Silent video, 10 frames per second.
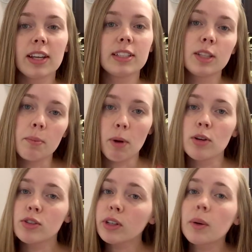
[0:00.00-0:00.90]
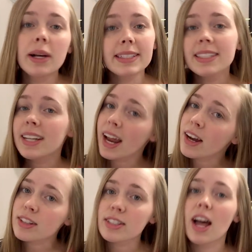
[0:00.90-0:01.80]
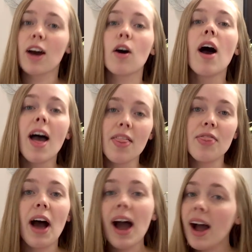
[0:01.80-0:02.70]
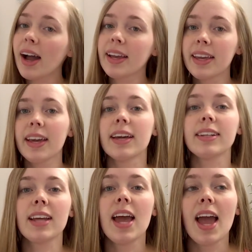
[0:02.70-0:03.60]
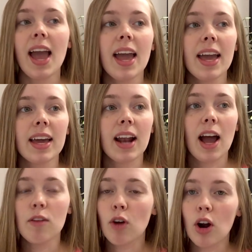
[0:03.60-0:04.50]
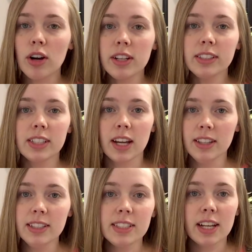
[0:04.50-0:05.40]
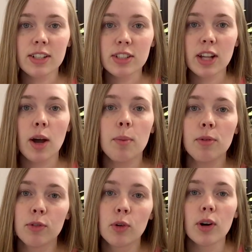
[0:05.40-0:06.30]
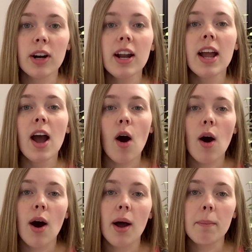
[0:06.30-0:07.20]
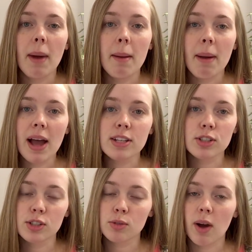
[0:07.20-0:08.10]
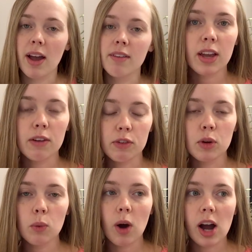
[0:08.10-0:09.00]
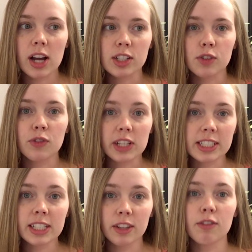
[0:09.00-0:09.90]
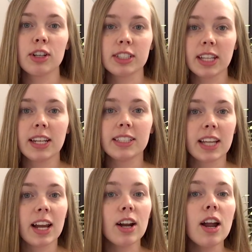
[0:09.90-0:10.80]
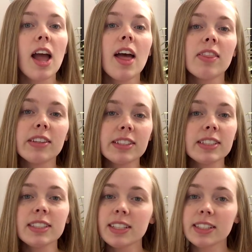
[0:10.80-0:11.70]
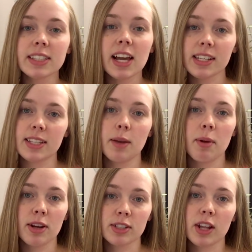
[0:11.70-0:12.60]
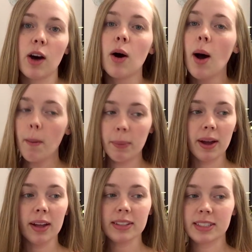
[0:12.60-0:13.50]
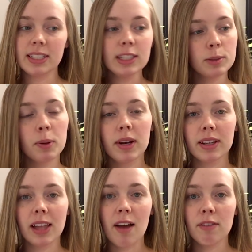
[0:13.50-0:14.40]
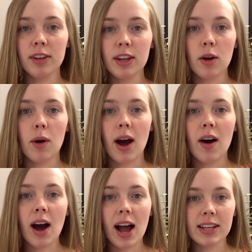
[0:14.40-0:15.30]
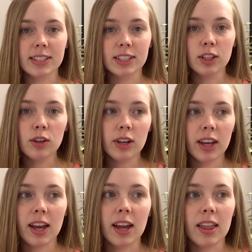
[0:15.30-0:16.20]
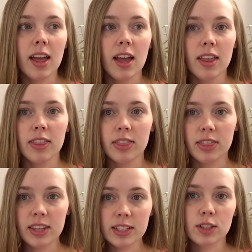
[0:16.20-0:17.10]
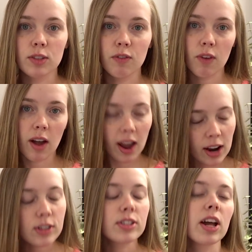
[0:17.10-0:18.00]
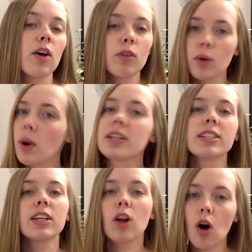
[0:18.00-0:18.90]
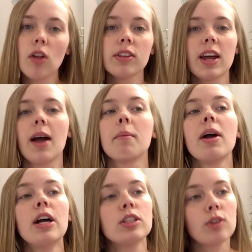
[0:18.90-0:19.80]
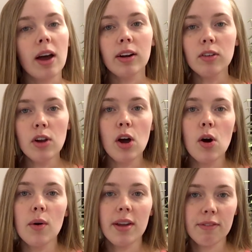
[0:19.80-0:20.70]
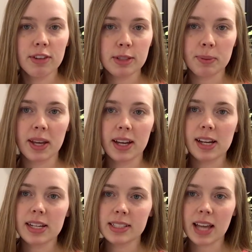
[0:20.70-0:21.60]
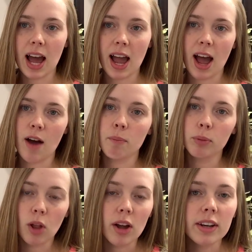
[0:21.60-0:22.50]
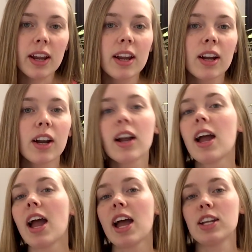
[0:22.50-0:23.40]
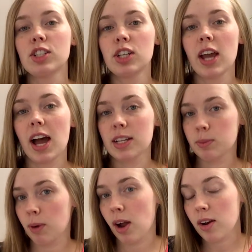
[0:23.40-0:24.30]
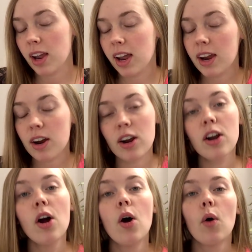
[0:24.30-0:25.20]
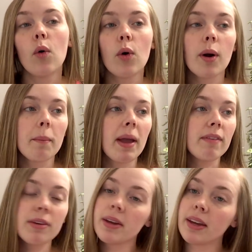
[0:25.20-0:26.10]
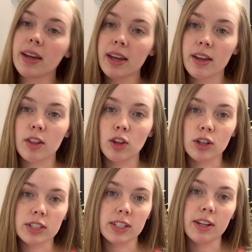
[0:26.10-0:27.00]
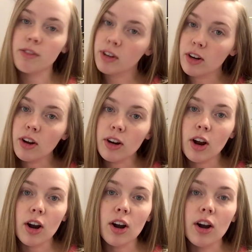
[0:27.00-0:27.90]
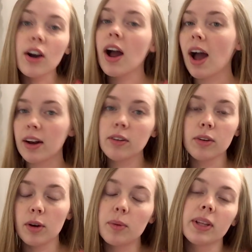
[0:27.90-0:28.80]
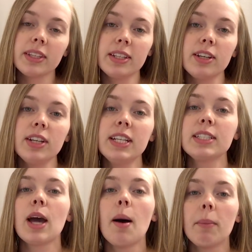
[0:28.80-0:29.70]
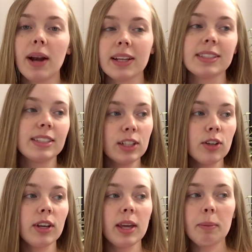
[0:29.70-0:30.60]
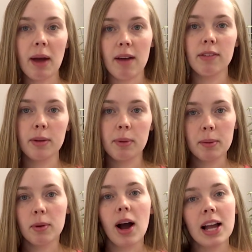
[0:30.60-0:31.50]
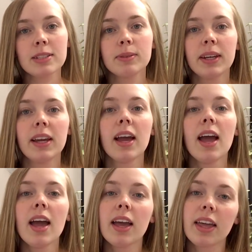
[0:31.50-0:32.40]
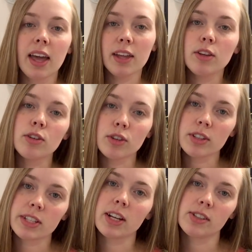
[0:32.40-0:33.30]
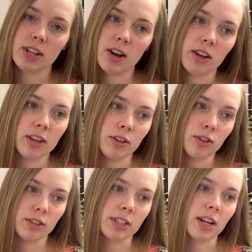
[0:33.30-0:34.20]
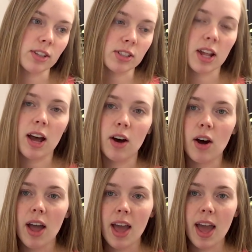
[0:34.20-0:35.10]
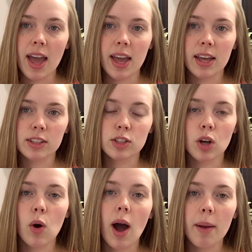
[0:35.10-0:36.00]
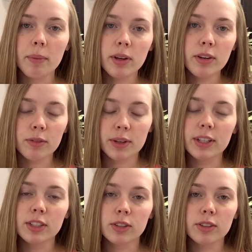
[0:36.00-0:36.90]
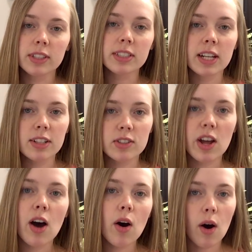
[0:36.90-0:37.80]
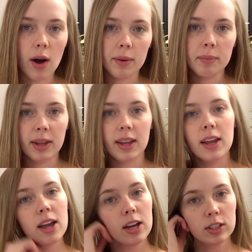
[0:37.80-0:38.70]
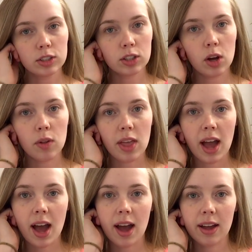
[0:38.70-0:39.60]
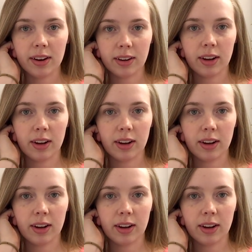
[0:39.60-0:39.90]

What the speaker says: is the most requested hairstyle that I get, and I've already done this hairstyle before on my pastor's wife. If you watch Fixing the First Lady's Hair, this is the exact same hairstyle, but since putting that video out, I still get this hairstyle requested all the time. So I don't know if it's because I have blonde hair and she has brown hair, or maybe it looked different on her. I don't know what the deal is, but I still keep having people ask me, can you do this hairstyle, can you do this hairstyle? And so I'm gonna redo this hairstyle on me so that